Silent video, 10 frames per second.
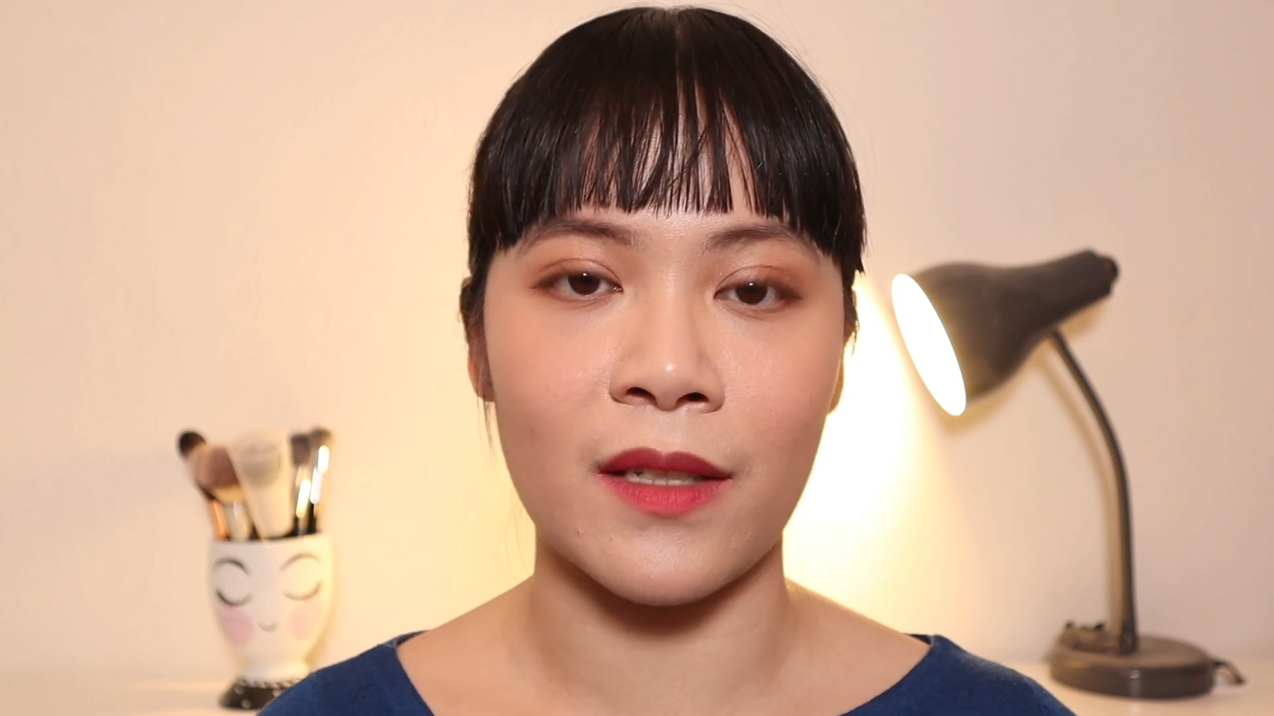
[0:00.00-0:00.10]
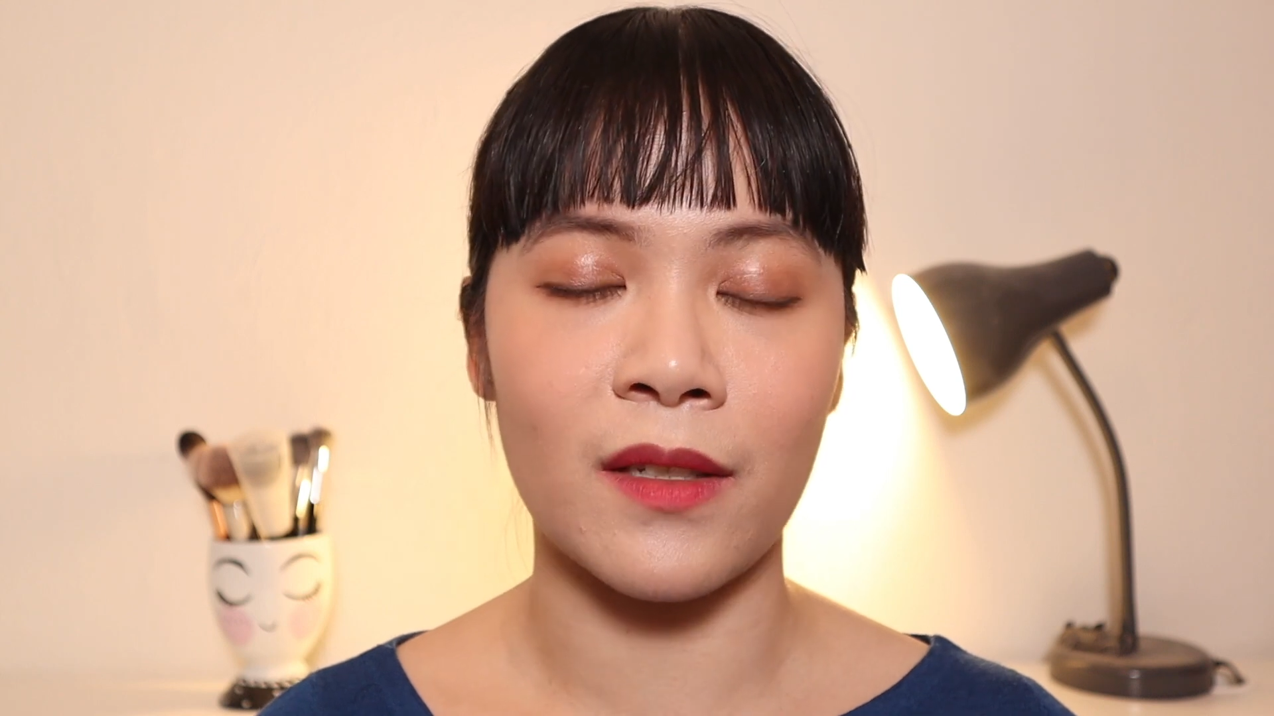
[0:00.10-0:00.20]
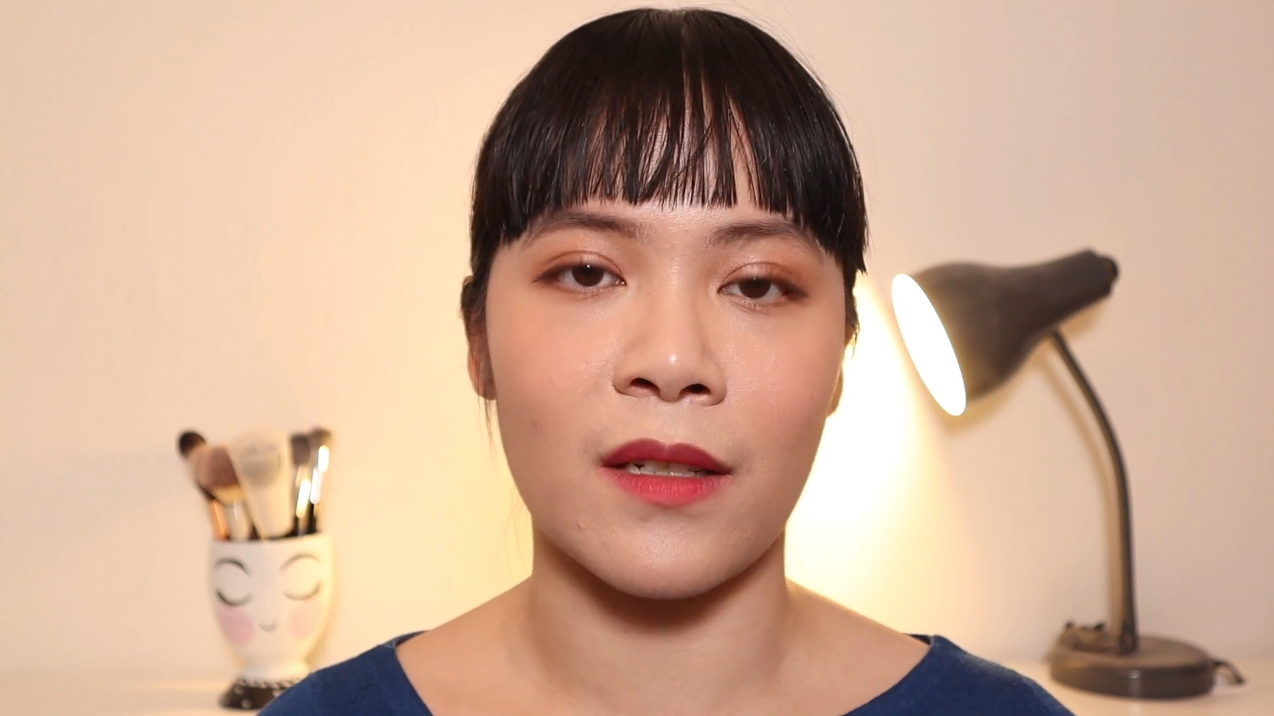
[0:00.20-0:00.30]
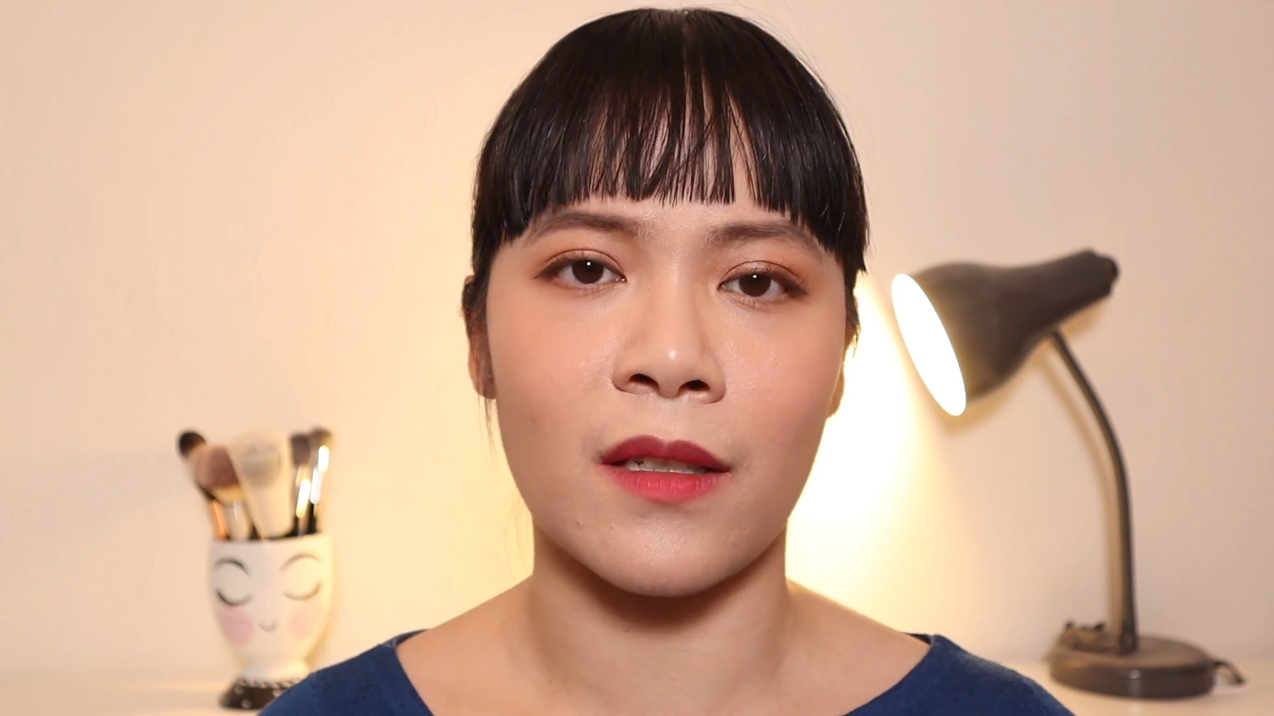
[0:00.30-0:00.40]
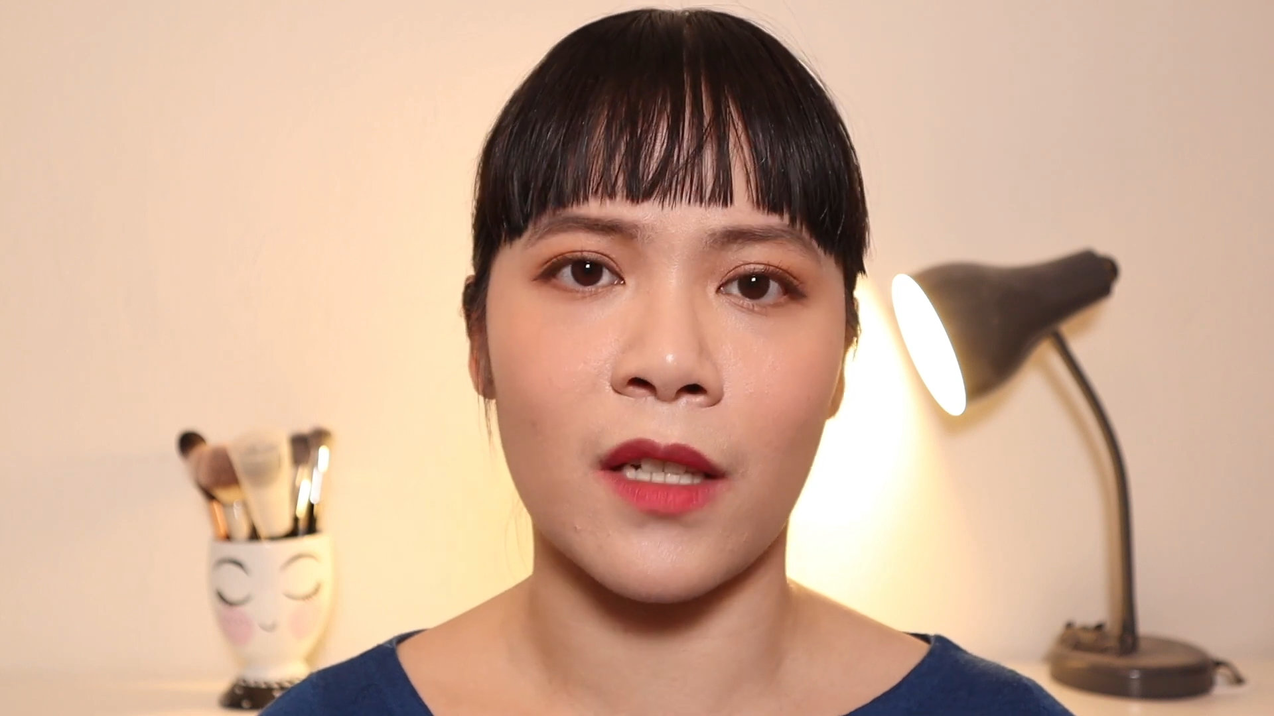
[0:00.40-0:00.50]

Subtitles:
since